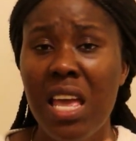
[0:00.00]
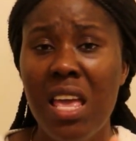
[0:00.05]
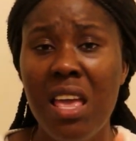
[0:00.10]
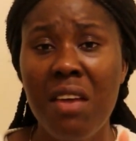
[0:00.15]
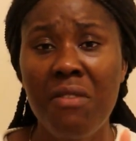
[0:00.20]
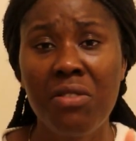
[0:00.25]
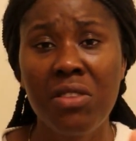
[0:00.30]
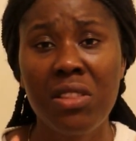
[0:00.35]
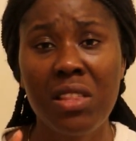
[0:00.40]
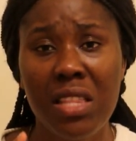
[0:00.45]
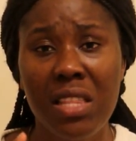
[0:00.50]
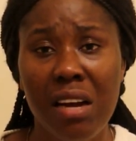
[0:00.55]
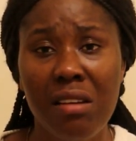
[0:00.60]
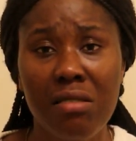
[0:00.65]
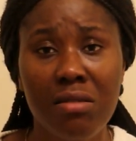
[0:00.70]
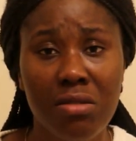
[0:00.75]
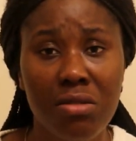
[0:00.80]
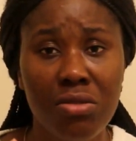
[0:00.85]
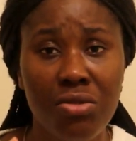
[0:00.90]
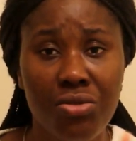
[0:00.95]
Even
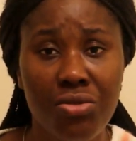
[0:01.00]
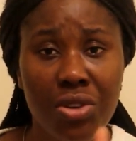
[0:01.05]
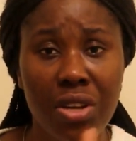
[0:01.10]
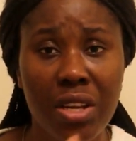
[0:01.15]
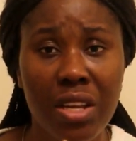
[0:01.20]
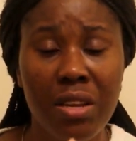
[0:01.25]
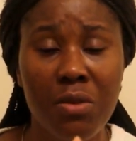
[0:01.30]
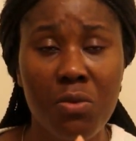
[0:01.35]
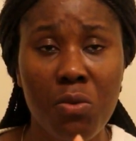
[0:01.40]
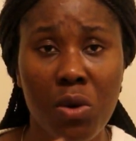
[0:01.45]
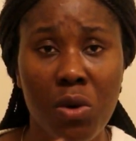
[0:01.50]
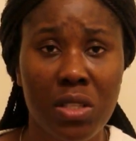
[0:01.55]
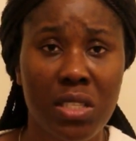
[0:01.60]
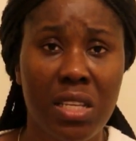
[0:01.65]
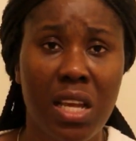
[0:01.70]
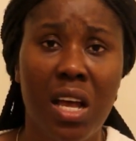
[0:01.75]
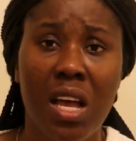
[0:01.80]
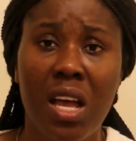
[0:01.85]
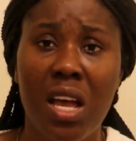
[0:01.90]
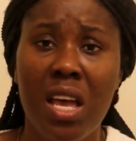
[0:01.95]
down to drinking
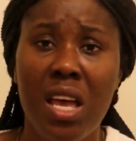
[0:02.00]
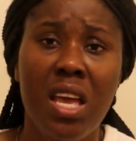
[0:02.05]
water.